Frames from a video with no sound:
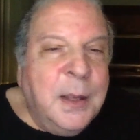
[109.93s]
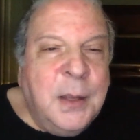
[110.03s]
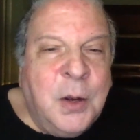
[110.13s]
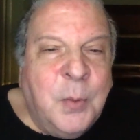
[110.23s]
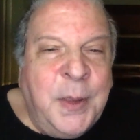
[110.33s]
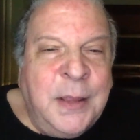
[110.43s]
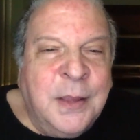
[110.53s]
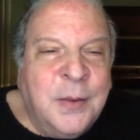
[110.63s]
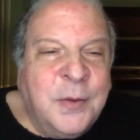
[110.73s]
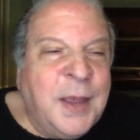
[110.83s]
being
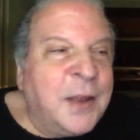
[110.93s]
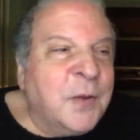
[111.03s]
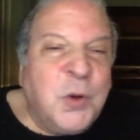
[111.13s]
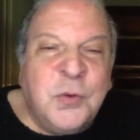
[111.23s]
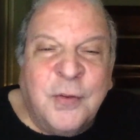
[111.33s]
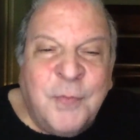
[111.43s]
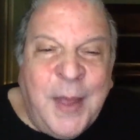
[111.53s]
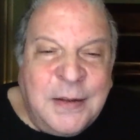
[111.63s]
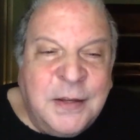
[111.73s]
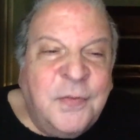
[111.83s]
the executive producer of
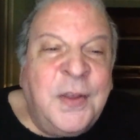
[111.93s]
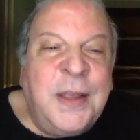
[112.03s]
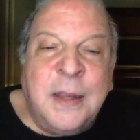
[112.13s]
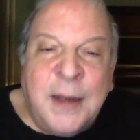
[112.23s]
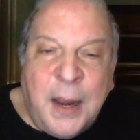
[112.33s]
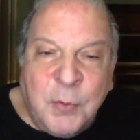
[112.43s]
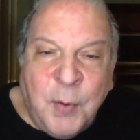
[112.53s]
Mad TV and head